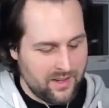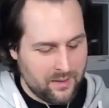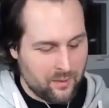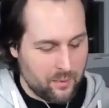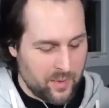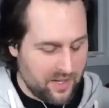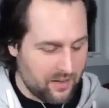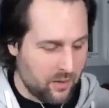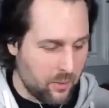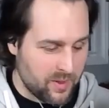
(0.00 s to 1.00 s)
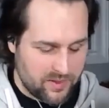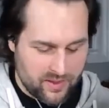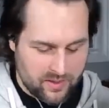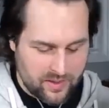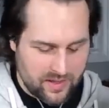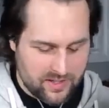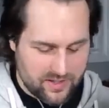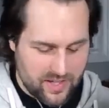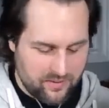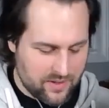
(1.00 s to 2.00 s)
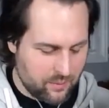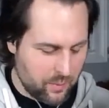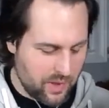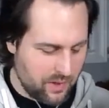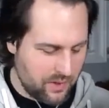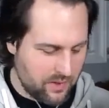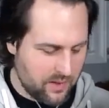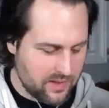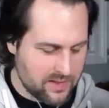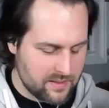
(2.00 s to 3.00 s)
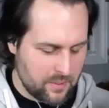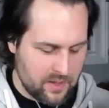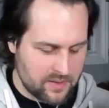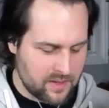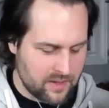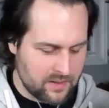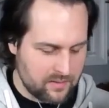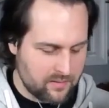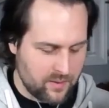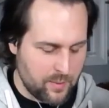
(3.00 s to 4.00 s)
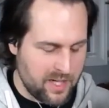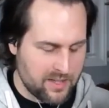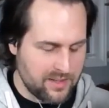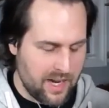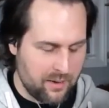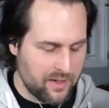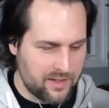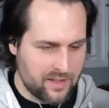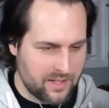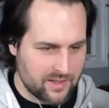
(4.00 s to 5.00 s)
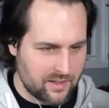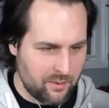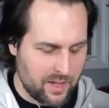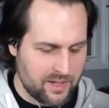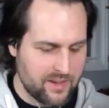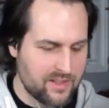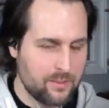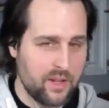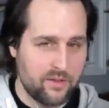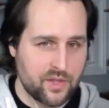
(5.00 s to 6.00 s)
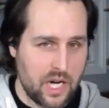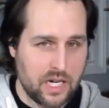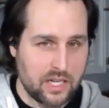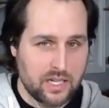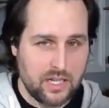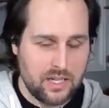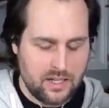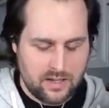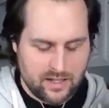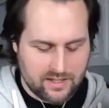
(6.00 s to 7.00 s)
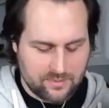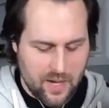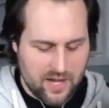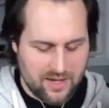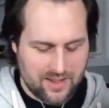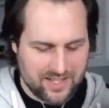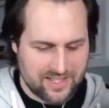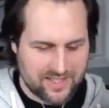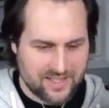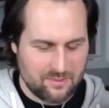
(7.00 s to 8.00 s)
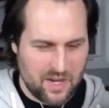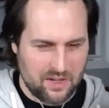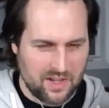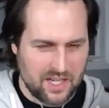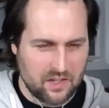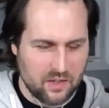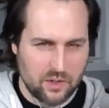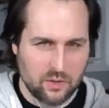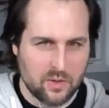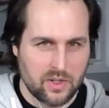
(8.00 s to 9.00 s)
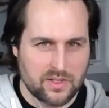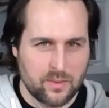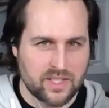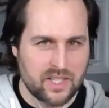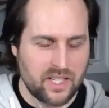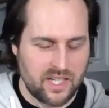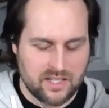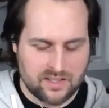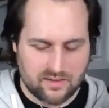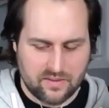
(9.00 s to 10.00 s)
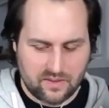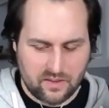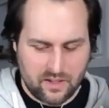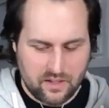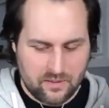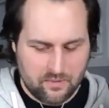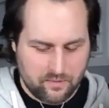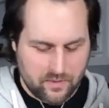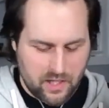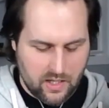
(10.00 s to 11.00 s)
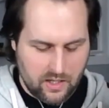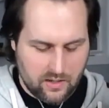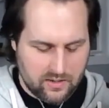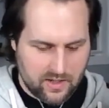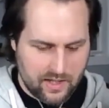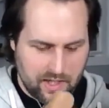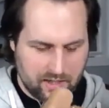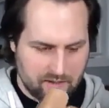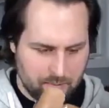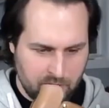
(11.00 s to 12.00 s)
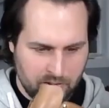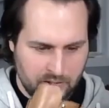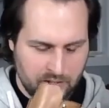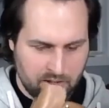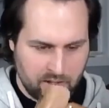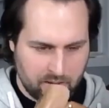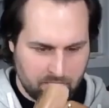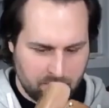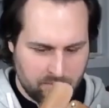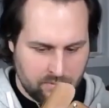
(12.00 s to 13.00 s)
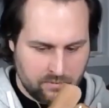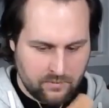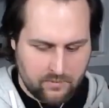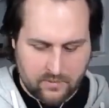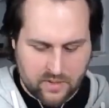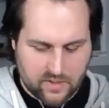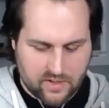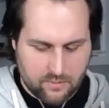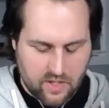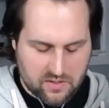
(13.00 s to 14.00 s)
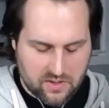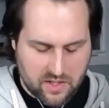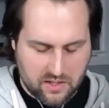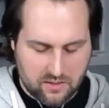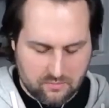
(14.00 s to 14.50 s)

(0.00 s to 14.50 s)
were made in Chrome Excel, and they just have this weird. It smells like, for me now I just equate it to the smell of China. They just smell like glue. It smells like adhesives, and this I can't smell any of that. It just smells like